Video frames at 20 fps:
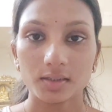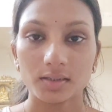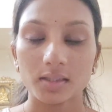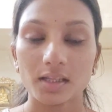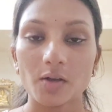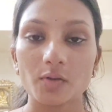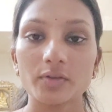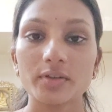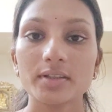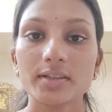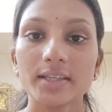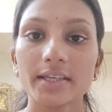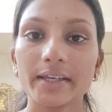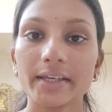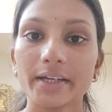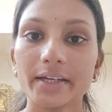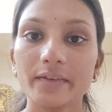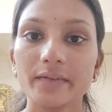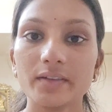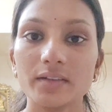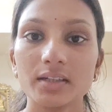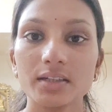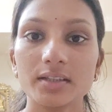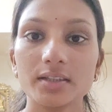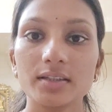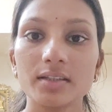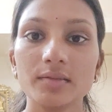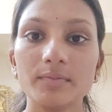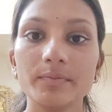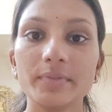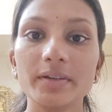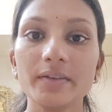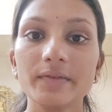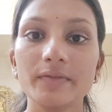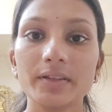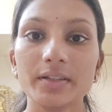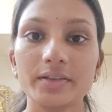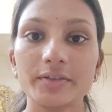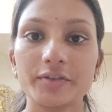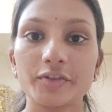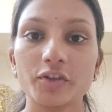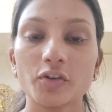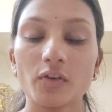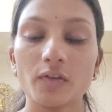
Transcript: Now the second one is the brief history